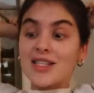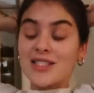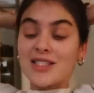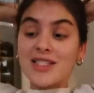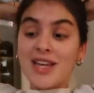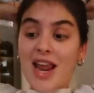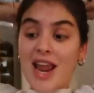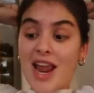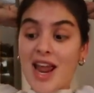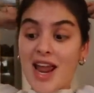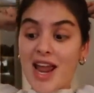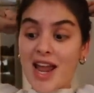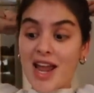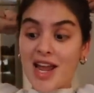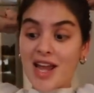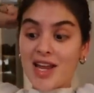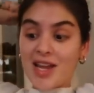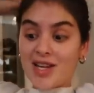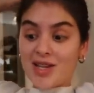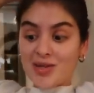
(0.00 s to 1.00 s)

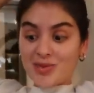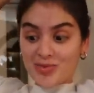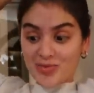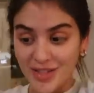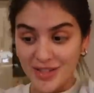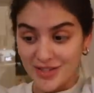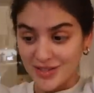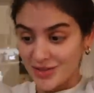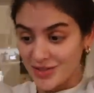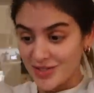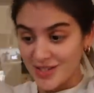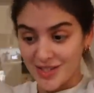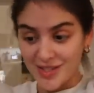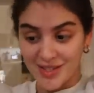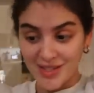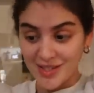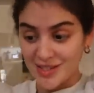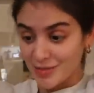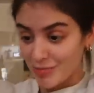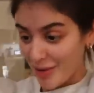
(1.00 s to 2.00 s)
Damn. Okay, Susie is
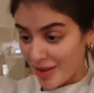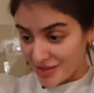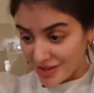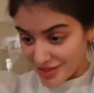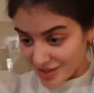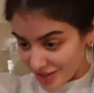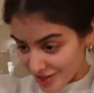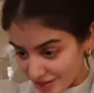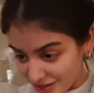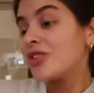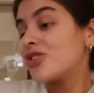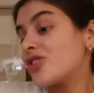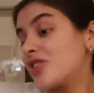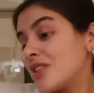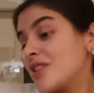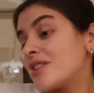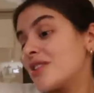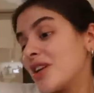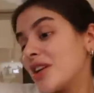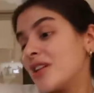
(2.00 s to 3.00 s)
expensive. But
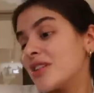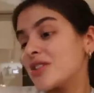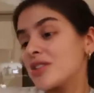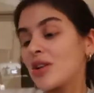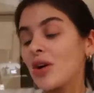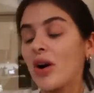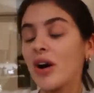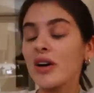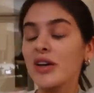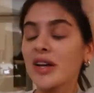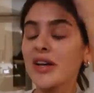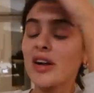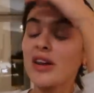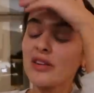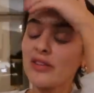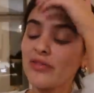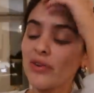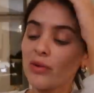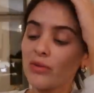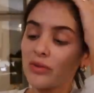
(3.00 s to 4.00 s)
she's good, so I'll get on
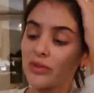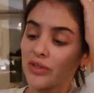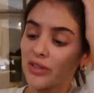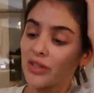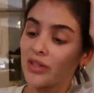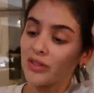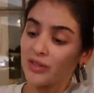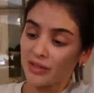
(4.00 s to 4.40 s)
the phone with her.